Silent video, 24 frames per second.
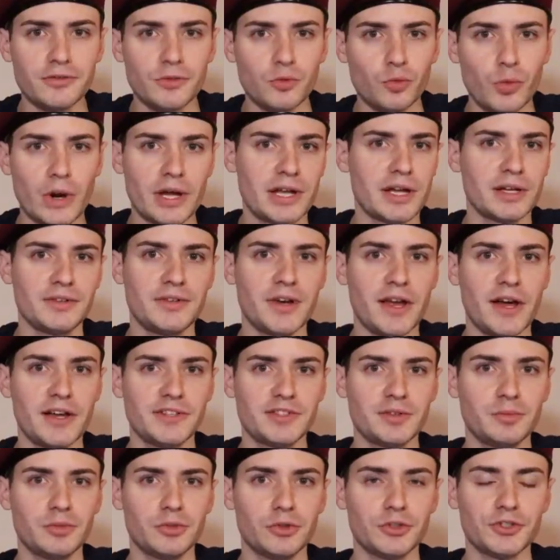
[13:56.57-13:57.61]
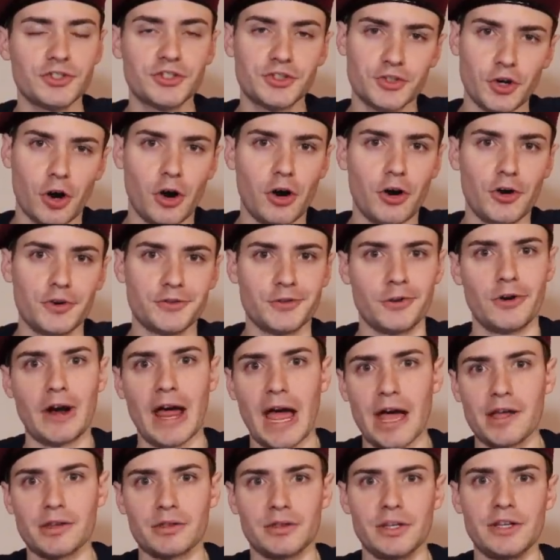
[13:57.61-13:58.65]
recognizable stars or
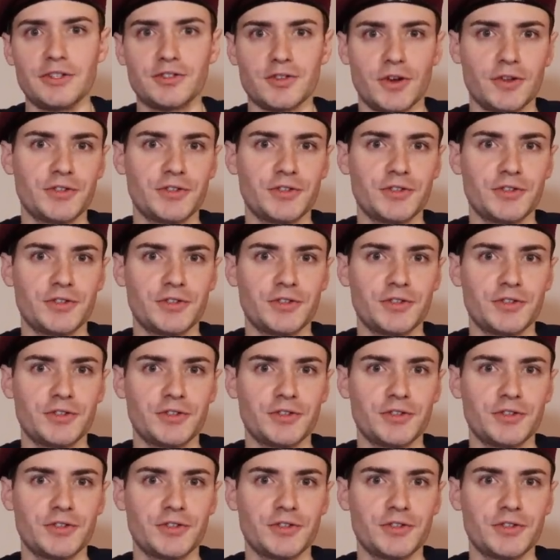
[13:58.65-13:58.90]
athletes